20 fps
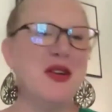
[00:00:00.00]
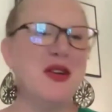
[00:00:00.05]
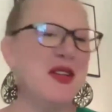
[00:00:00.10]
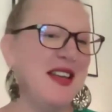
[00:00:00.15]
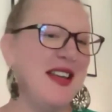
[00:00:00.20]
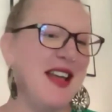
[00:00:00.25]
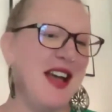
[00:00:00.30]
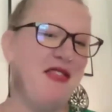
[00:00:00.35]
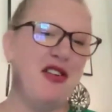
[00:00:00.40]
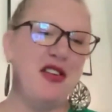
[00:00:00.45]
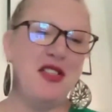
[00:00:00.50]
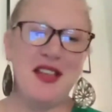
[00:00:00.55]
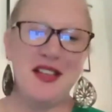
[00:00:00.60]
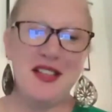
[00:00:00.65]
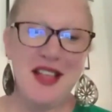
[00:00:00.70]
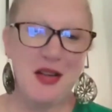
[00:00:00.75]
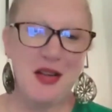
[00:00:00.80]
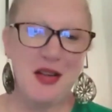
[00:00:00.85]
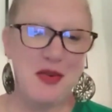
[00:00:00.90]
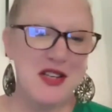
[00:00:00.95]
Really,
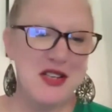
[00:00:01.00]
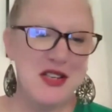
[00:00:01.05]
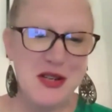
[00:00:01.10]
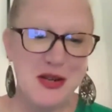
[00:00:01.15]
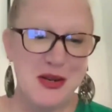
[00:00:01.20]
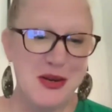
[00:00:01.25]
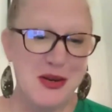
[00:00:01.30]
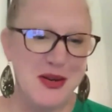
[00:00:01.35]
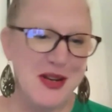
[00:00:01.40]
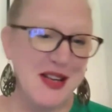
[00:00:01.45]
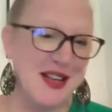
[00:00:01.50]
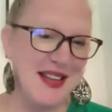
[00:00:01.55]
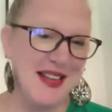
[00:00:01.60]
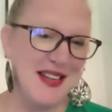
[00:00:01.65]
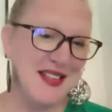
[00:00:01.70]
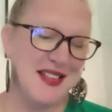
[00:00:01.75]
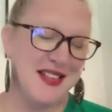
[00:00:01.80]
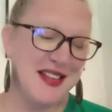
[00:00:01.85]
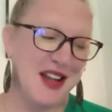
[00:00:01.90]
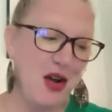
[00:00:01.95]
everything that we do
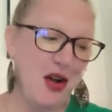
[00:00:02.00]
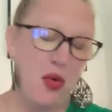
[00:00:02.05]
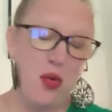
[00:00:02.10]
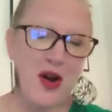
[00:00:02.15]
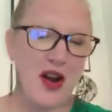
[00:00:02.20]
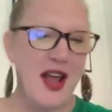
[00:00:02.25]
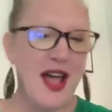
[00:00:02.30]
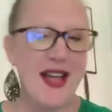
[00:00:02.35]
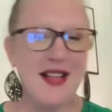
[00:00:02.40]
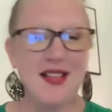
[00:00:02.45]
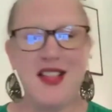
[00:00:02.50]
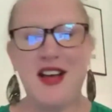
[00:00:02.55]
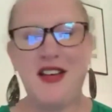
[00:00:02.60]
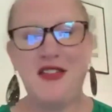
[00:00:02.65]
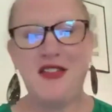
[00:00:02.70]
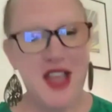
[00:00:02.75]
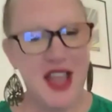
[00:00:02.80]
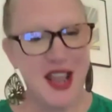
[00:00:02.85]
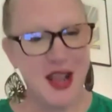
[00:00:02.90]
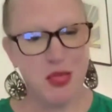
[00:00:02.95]
is a What I
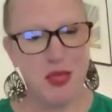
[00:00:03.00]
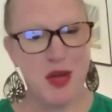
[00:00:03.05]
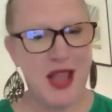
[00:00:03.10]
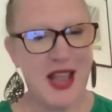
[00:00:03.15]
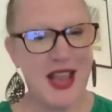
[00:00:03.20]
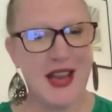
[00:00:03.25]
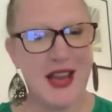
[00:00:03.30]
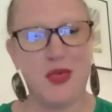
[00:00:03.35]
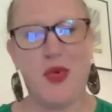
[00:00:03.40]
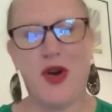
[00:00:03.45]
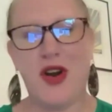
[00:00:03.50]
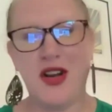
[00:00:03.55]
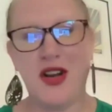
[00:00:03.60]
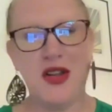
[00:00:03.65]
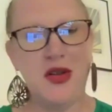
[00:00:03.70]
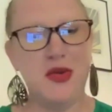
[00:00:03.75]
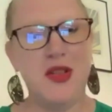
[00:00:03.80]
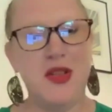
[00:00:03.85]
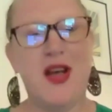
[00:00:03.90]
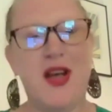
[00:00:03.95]
Love campaign. What do
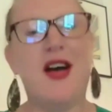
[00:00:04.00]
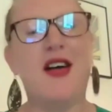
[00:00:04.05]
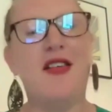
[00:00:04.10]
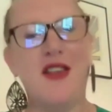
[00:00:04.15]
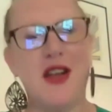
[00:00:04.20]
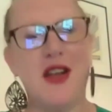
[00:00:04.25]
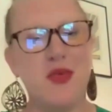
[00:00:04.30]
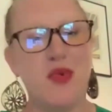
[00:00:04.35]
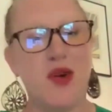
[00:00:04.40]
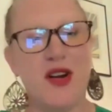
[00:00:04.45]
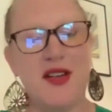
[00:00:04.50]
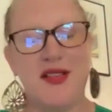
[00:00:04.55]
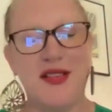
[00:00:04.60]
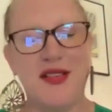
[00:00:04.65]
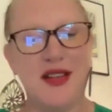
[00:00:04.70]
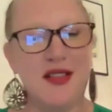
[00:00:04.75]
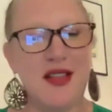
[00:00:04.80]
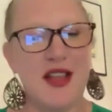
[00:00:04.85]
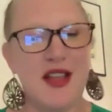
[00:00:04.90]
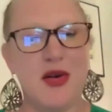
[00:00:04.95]
you love, and what is
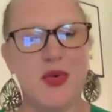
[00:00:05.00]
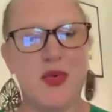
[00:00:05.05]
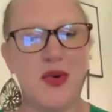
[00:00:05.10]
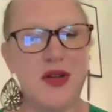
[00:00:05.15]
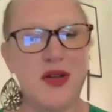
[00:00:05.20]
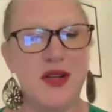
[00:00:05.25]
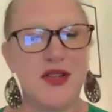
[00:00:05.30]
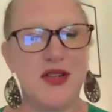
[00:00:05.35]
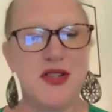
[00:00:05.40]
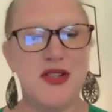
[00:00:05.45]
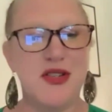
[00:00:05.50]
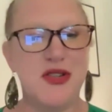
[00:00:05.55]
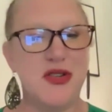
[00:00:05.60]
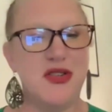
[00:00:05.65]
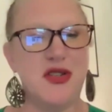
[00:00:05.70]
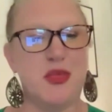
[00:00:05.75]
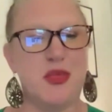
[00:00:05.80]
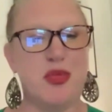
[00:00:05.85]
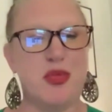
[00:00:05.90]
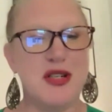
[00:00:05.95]
it that you're willing to
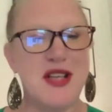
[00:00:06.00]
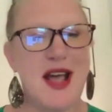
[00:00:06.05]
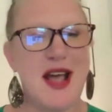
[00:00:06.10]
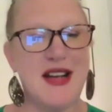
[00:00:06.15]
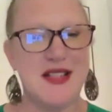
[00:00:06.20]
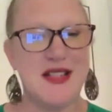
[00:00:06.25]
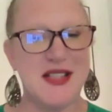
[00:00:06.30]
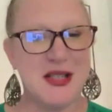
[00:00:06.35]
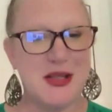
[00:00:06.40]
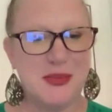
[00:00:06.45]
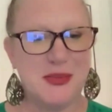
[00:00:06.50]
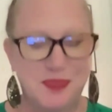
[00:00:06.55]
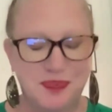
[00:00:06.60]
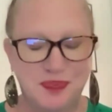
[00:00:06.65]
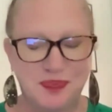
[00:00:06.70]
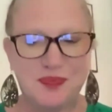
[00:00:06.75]
do to protect it?